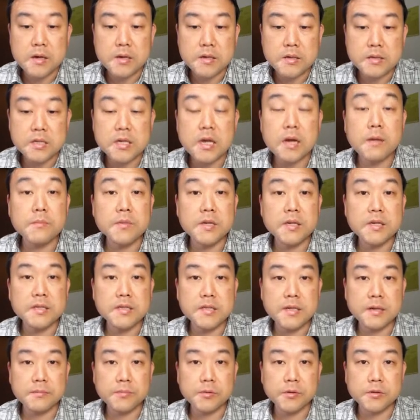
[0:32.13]
Some
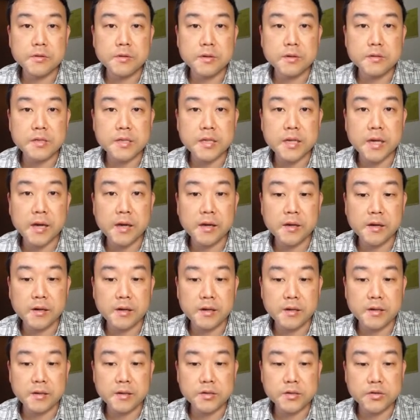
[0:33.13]
examples of
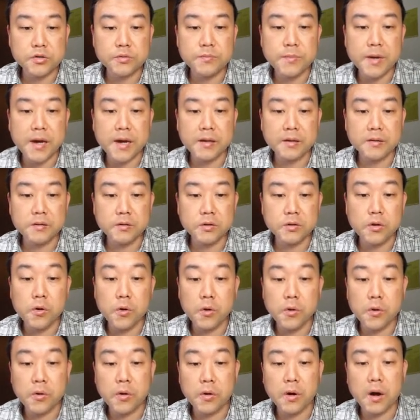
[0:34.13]
scalars you might
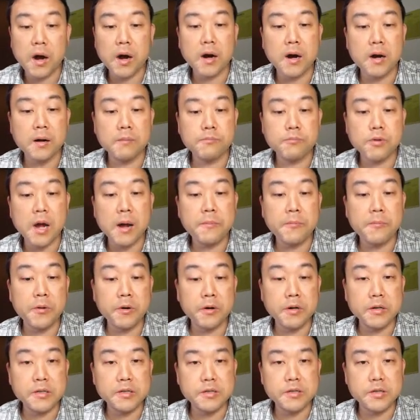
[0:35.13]
know are
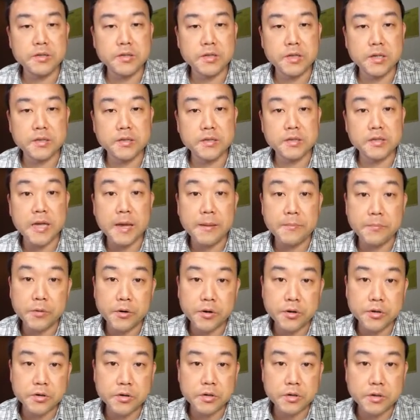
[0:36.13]
properties such as
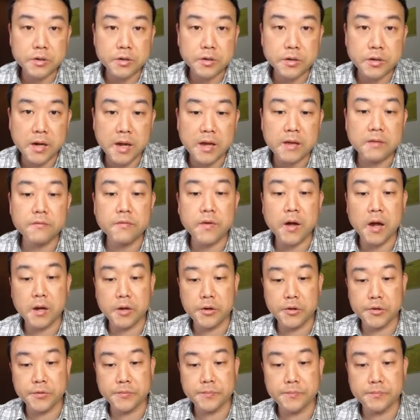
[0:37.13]
temperature and
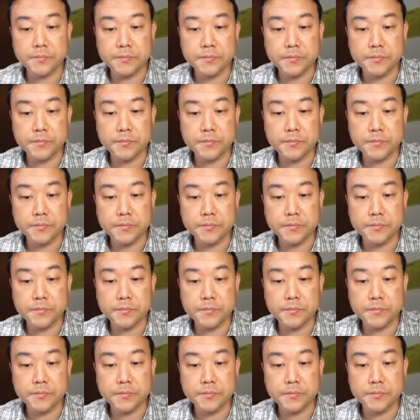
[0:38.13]
volume.